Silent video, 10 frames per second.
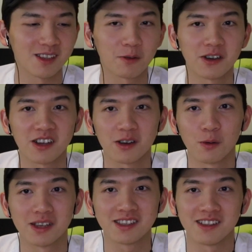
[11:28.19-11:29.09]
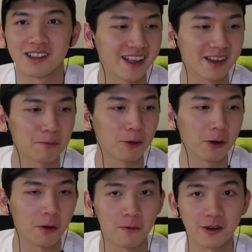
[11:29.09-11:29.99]
like we're not going to whistle like a
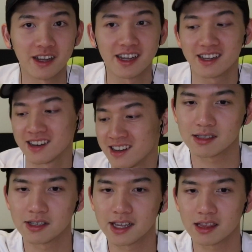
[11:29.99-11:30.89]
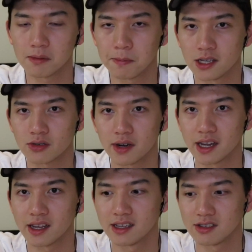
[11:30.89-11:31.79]
pro overnight. To get the pitch
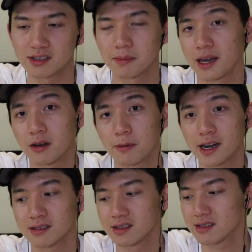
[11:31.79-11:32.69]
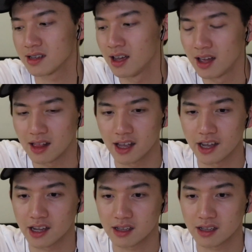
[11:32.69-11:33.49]
right, it's just a matter of practice. Like,